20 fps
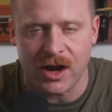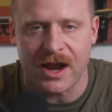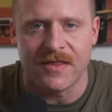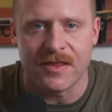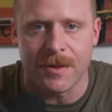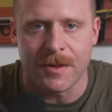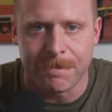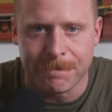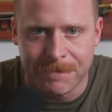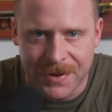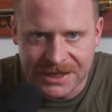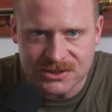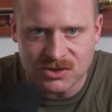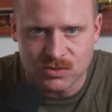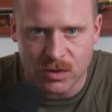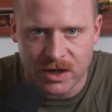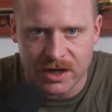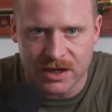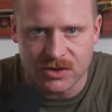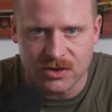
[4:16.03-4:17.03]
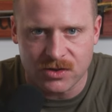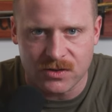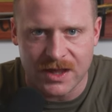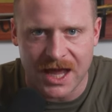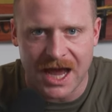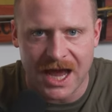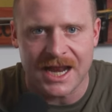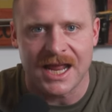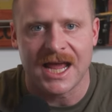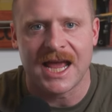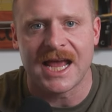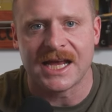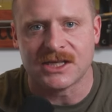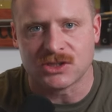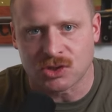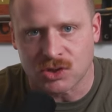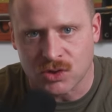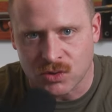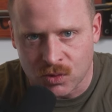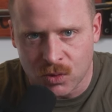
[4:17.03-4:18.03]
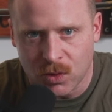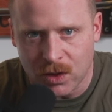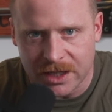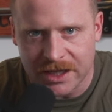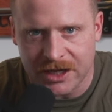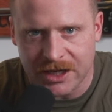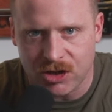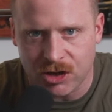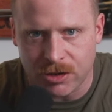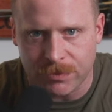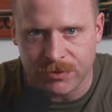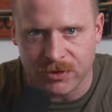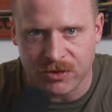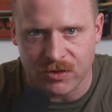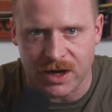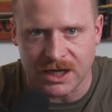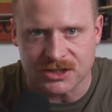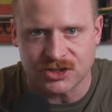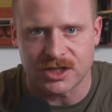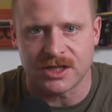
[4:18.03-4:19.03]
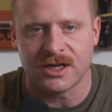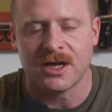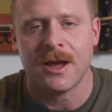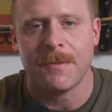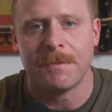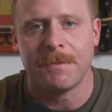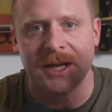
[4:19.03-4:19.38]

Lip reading: And the best way to do that is through a linear progression